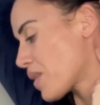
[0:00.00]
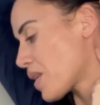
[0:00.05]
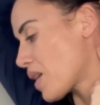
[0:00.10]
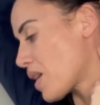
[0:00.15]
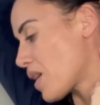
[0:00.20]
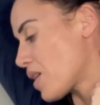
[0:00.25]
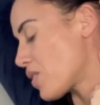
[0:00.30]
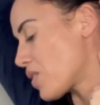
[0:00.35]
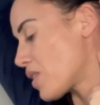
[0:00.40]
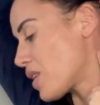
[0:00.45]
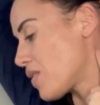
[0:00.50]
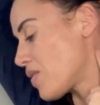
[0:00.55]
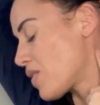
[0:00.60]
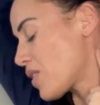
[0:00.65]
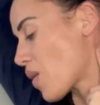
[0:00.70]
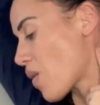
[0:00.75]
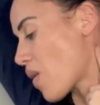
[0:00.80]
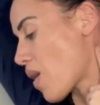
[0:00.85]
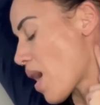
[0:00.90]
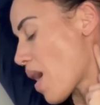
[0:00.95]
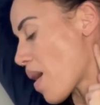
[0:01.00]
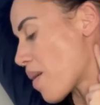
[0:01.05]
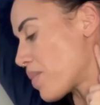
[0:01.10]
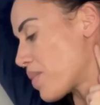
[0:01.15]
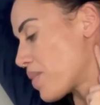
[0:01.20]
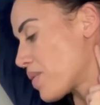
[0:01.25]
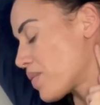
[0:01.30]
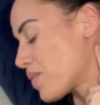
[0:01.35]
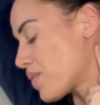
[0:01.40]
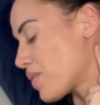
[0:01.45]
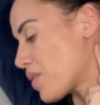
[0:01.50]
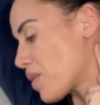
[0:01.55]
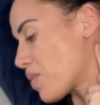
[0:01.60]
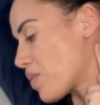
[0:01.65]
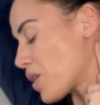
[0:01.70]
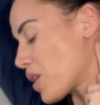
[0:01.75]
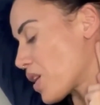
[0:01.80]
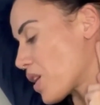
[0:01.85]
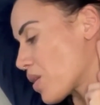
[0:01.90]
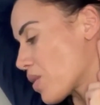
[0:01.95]
You can even go up from
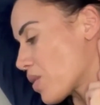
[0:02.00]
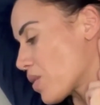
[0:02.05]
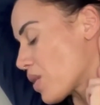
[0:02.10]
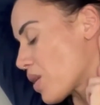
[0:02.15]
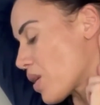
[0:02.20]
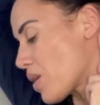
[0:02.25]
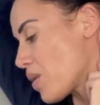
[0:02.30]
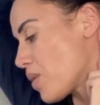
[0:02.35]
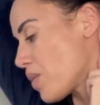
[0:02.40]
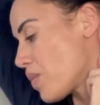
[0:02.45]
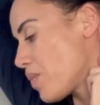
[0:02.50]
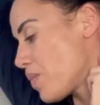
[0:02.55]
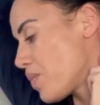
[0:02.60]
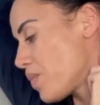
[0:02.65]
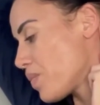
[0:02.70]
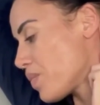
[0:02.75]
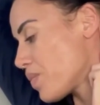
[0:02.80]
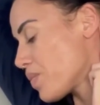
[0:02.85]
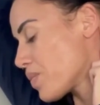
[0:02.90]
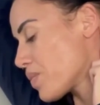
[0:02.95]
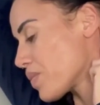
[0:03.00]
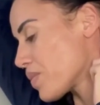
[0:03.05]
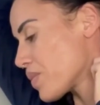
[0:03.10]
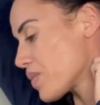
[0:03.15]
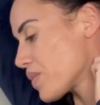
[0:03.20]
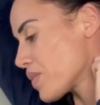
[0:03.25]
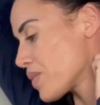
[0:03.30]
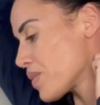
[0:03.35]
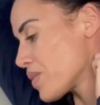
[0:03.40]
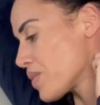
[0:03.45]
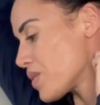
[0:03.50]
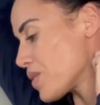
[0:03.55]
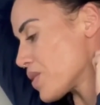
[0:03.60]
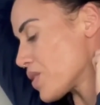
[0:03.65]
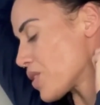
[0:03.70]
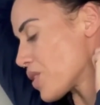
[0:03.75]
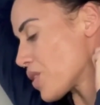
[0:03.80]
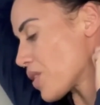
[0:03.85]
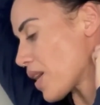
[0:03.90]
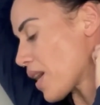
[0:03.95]
your earlobe
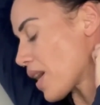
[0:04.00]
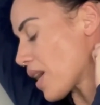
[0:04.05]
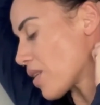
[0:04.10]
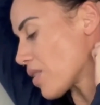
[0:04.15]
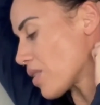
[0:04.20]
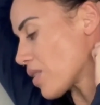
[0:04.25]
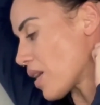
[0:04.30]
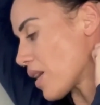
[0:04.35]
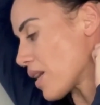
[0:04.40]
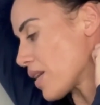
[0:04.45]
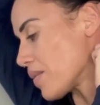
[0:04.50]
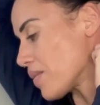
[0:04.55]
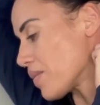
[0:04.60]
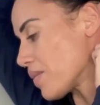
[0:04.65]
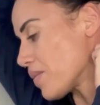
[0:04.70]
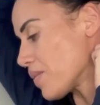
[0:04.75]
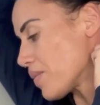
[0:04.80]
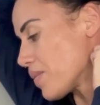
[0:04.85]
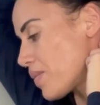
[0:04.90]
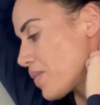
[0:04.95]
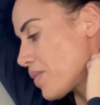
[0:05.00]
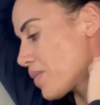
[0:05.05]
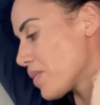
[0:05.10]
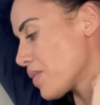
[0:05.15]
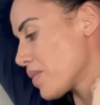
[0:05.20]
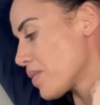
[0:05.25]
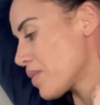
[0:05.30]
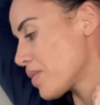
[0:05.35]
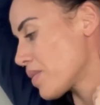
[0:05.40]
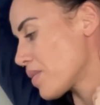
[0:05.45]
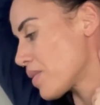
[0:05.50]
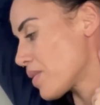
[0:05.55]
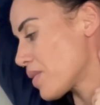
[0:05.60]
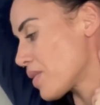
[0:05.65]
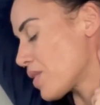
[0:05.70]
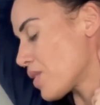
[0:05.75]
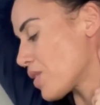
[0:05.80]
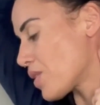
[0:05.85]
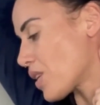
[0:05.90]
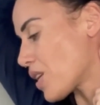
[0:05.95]
to your hairline.
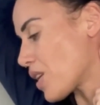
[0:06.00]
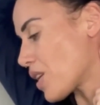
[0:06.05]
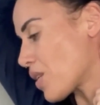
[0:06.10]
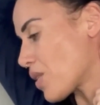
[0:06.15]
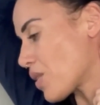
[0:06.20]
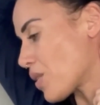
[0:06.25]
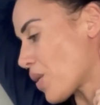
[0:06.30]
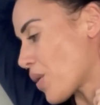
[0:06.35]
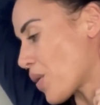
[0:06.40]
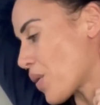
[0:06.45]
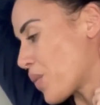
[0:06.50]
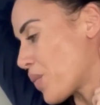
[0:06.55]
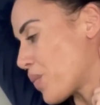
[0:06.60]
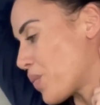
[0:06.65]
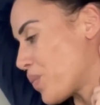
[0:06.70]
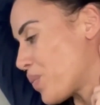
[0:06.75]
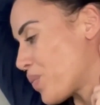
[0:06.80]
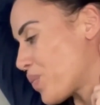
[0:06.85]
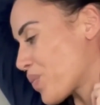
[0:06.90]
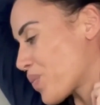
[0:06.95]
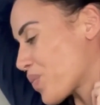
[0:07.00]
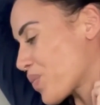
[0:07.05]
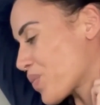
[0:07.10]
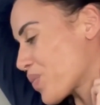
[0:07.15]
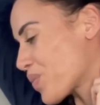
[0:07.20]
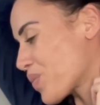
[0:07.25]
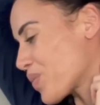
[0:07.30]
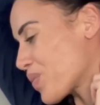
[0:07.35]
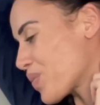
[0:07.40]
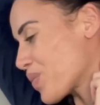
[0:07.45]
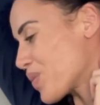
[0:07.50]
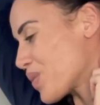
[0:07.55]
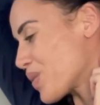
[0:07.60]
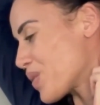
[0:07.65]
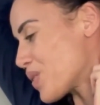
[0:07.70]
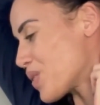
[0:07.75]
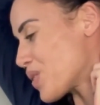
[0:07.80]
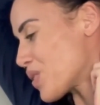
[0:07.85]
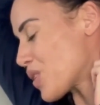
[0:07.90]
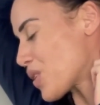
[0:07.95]
Your earlobe
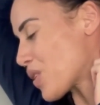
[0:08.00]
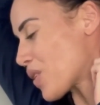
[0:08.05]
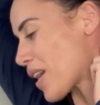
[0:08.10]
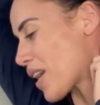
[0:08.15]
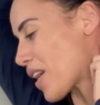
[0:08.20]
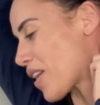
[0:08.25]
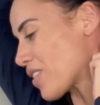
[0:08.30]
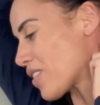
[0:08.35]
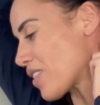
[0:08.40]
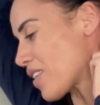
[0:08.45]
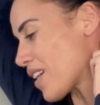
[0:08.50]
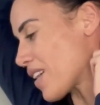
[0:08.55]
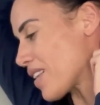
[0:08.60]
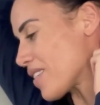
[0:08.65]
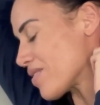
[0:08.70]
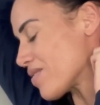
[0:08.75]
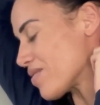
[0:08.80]
to your hairline.